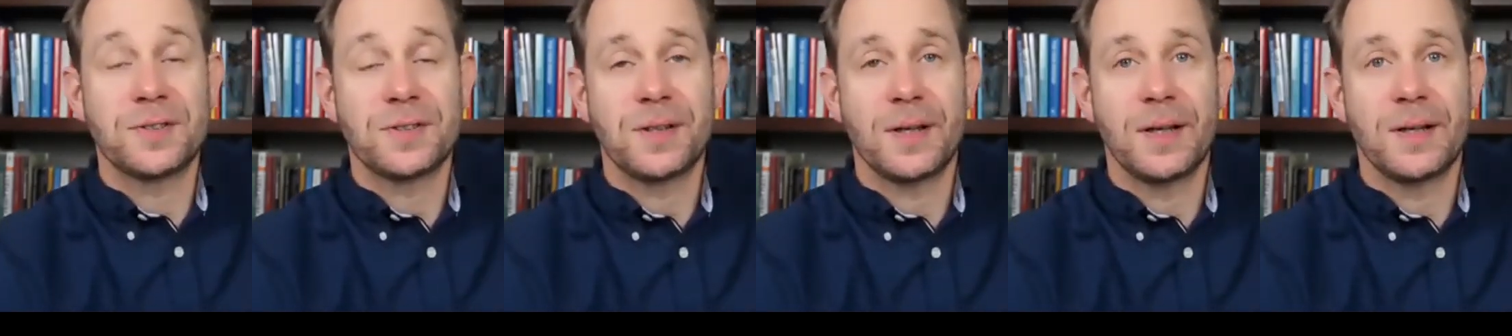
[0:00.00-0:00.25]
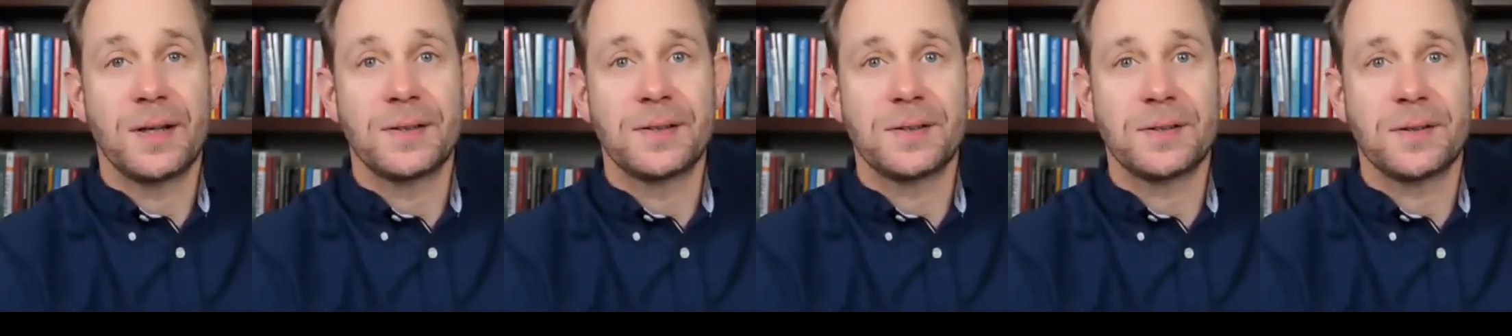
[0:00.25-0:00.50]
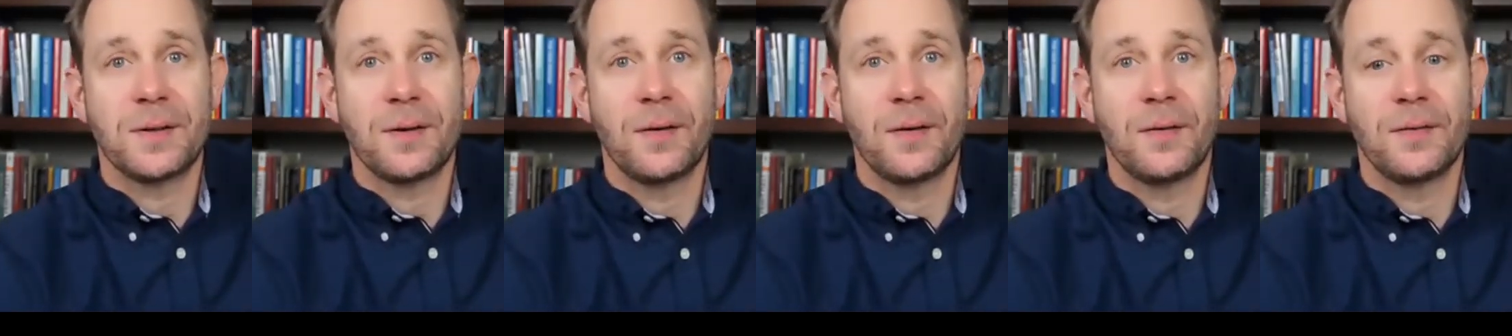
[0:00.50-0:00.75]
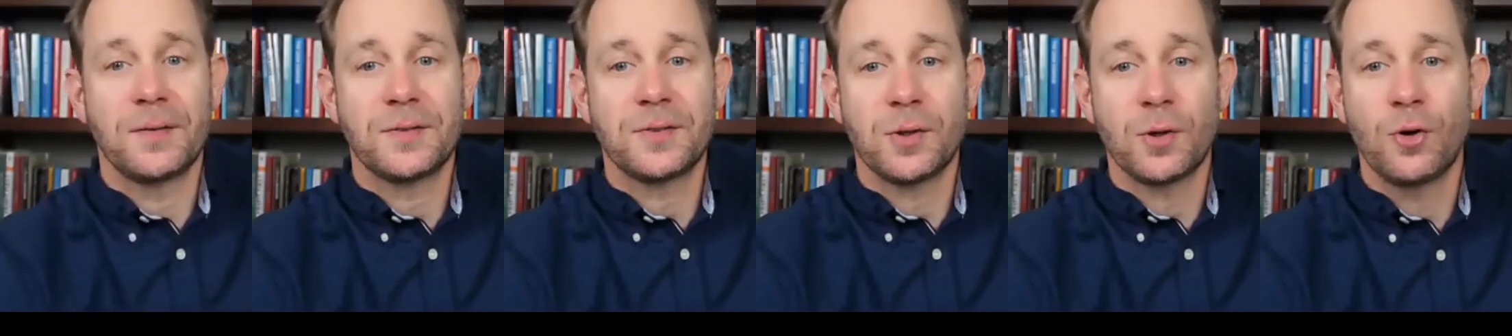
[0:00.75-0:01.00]
is
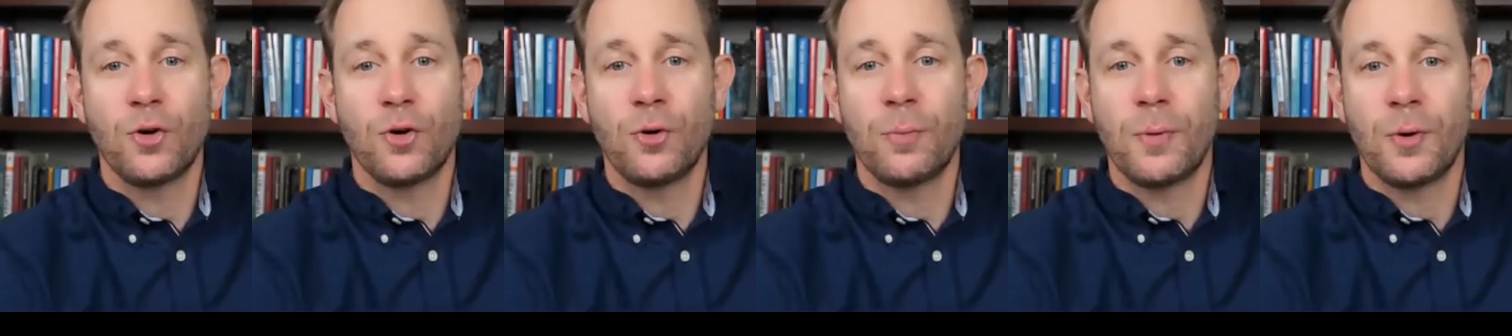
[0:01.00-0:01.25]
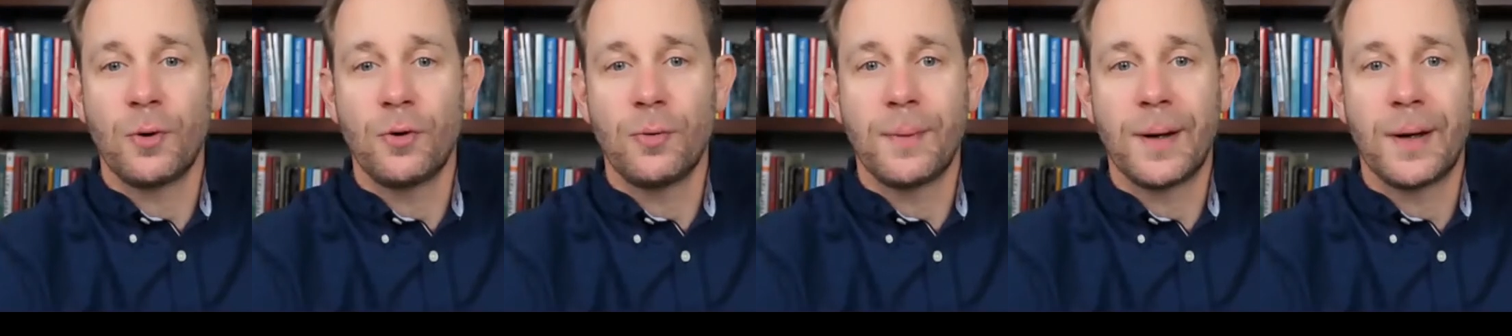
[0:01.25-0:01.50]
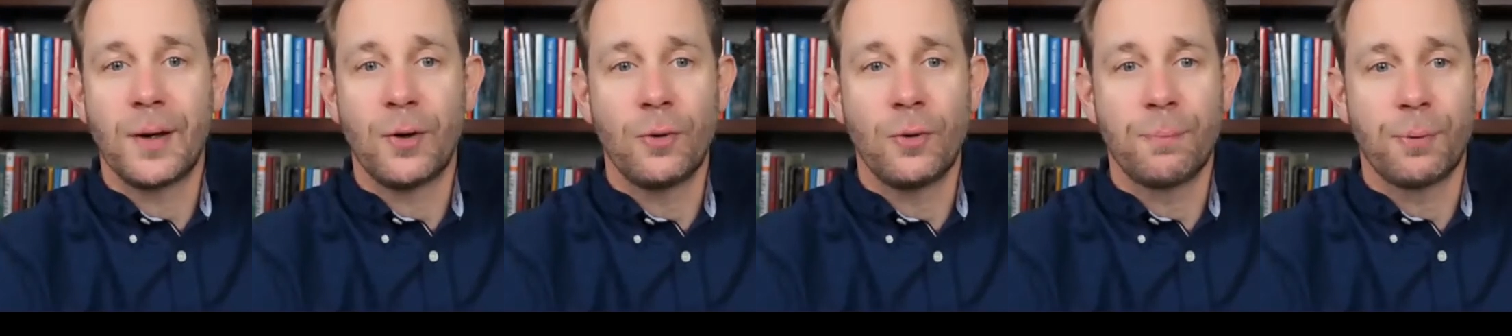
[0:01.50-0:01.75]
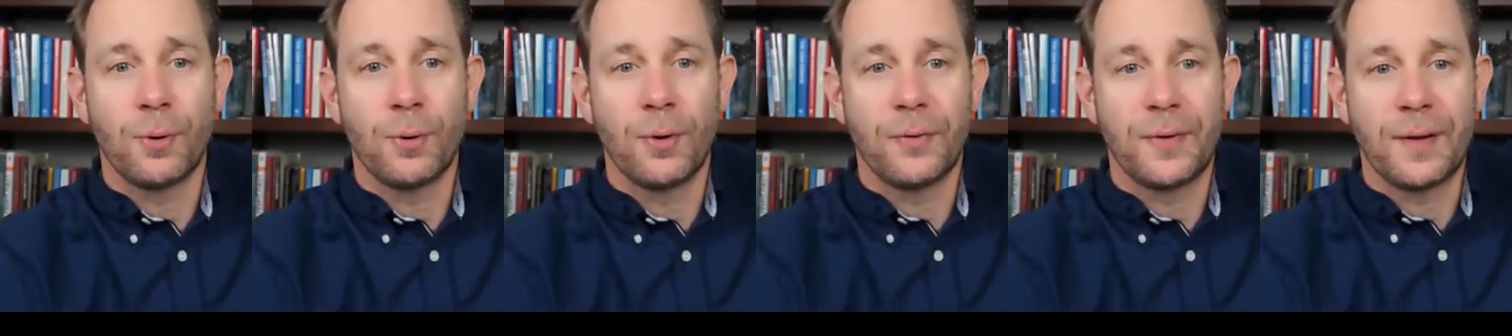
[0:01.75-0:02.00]
so who, who, who
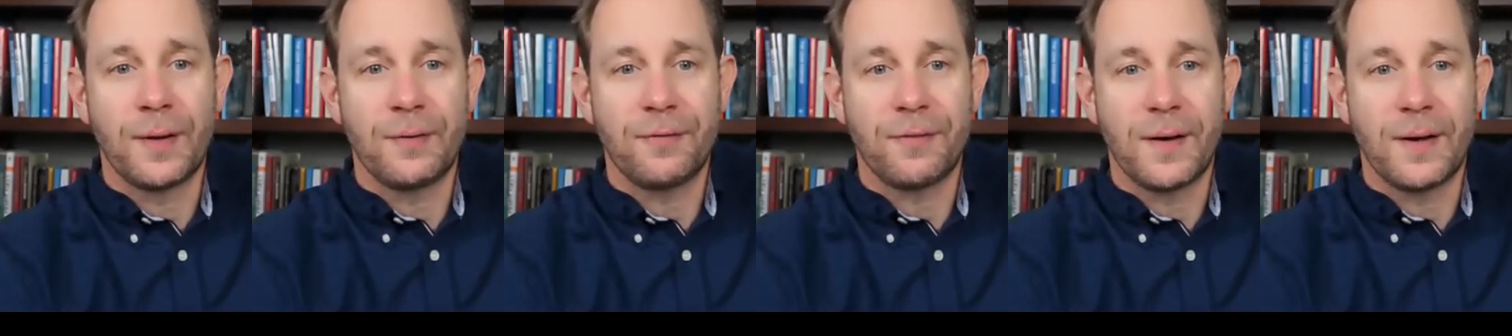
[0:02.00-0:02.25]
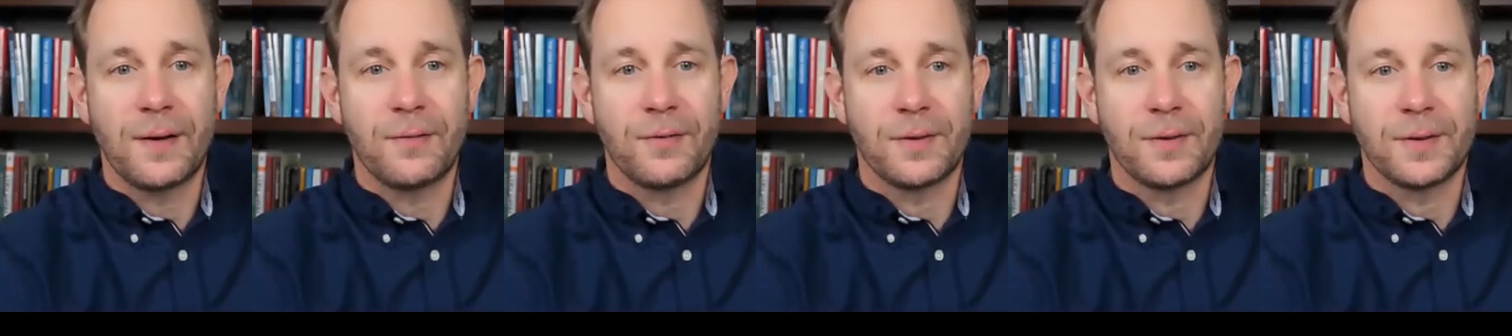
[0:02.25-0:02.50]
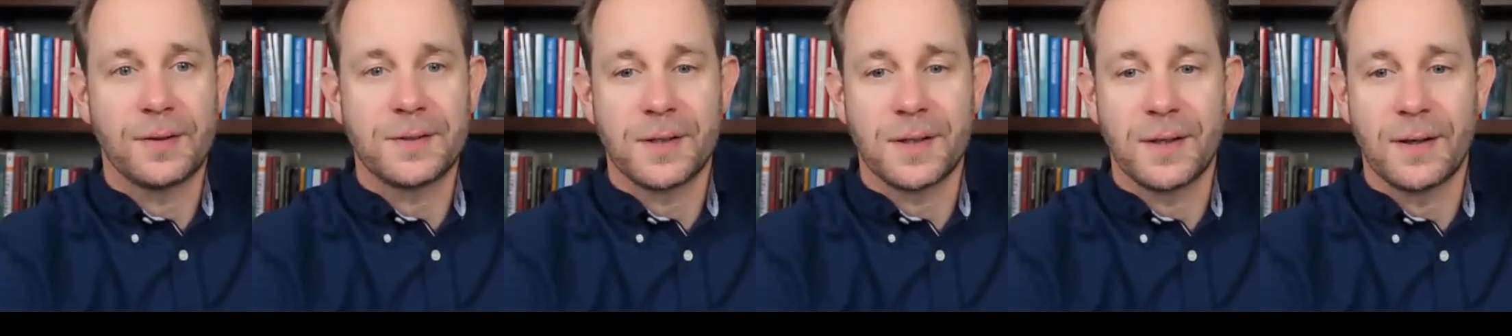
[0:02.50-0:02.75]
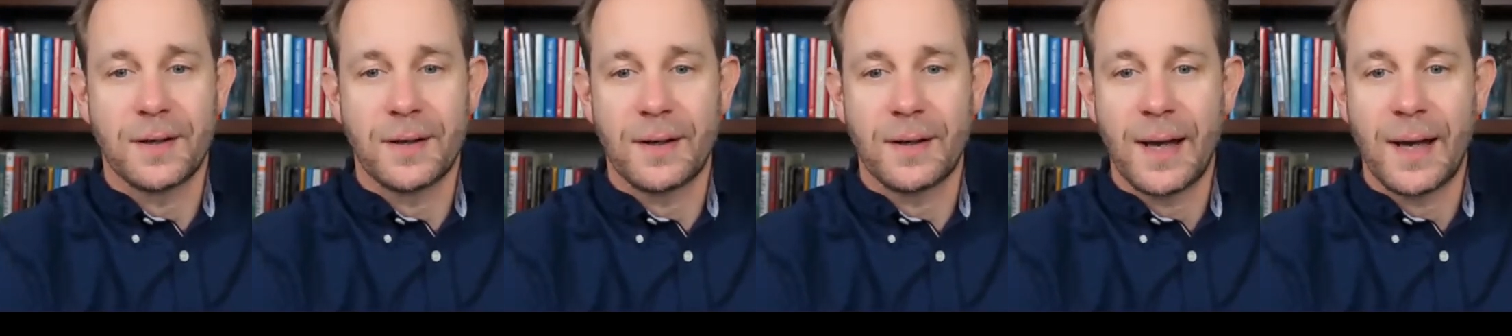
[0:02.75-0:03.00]
brought their favorite
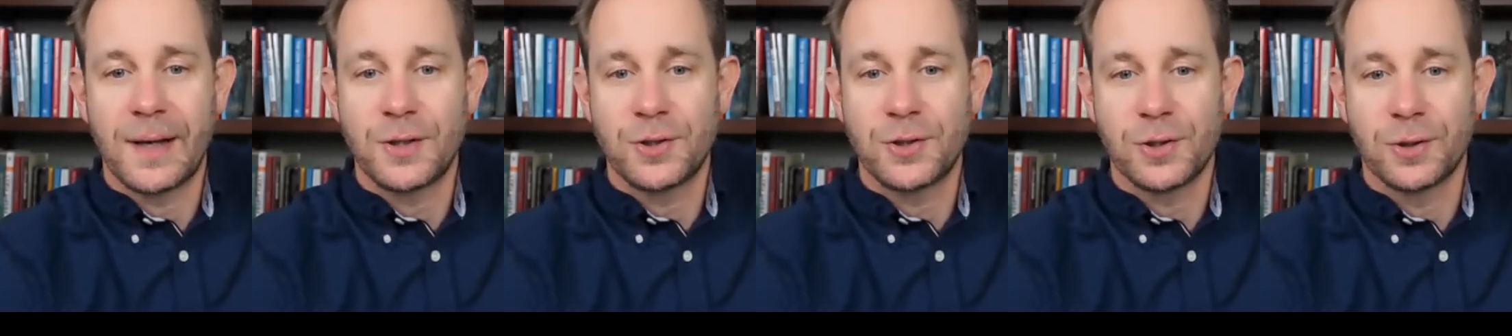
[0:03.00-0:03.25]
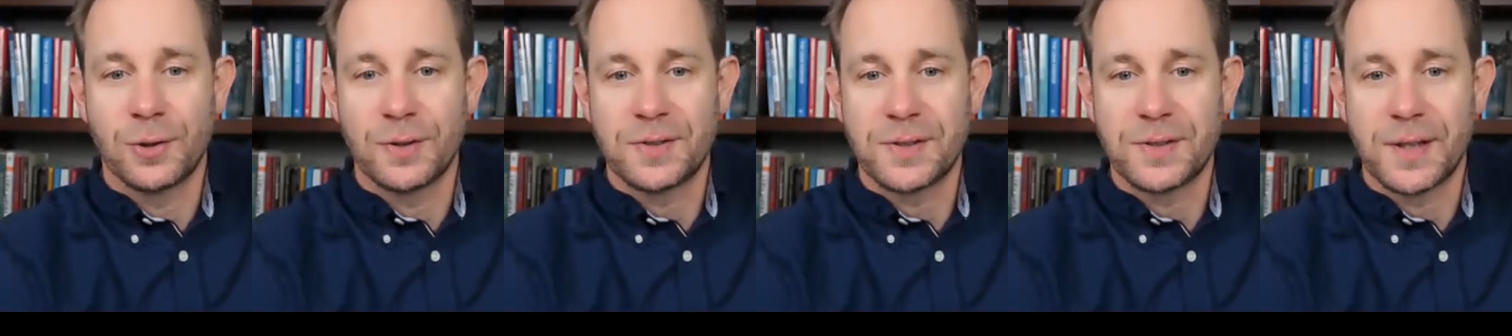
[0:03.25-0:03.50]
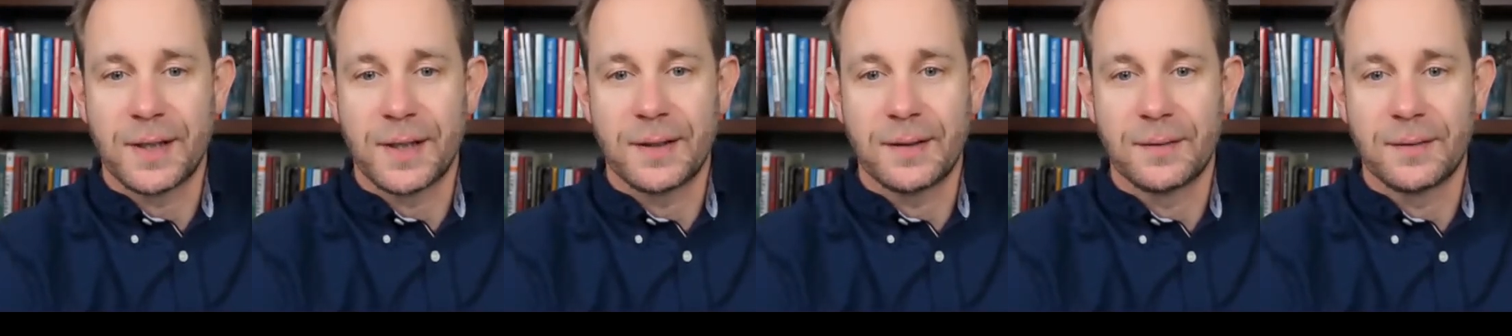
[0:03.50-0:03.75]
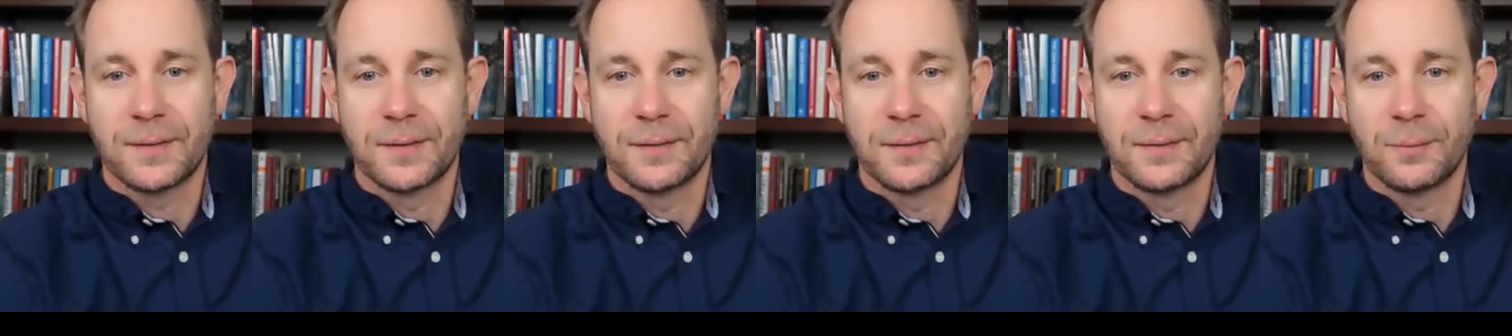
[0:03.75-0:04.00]
uh, etude or
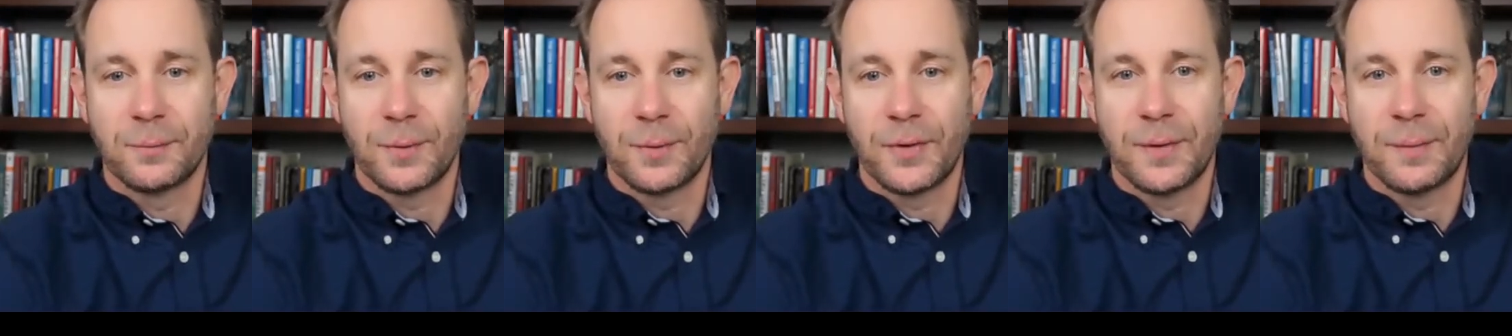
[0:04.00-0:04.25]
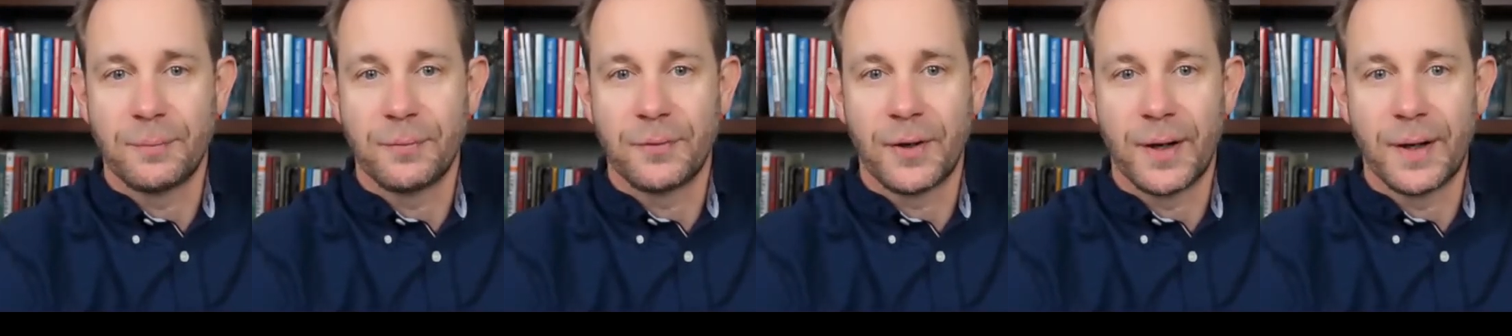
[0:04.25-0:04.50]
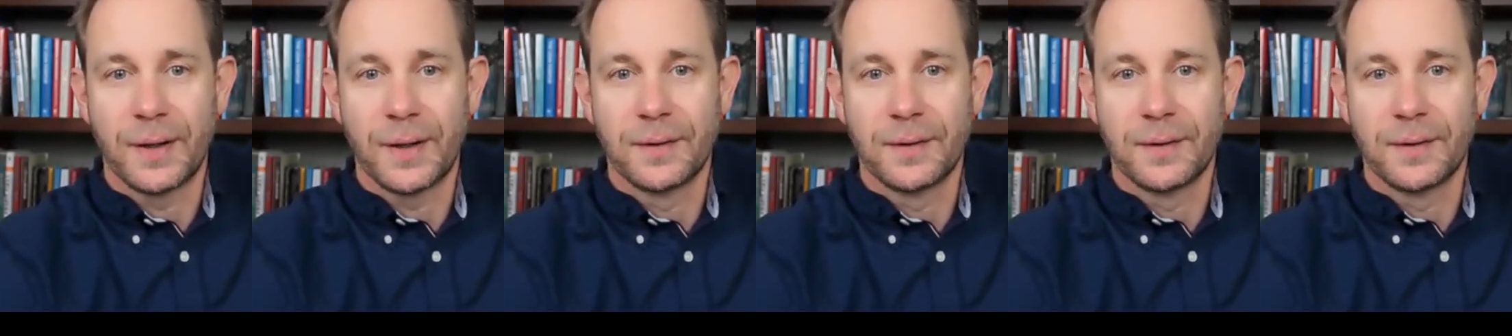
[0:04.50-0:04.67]
study with them today?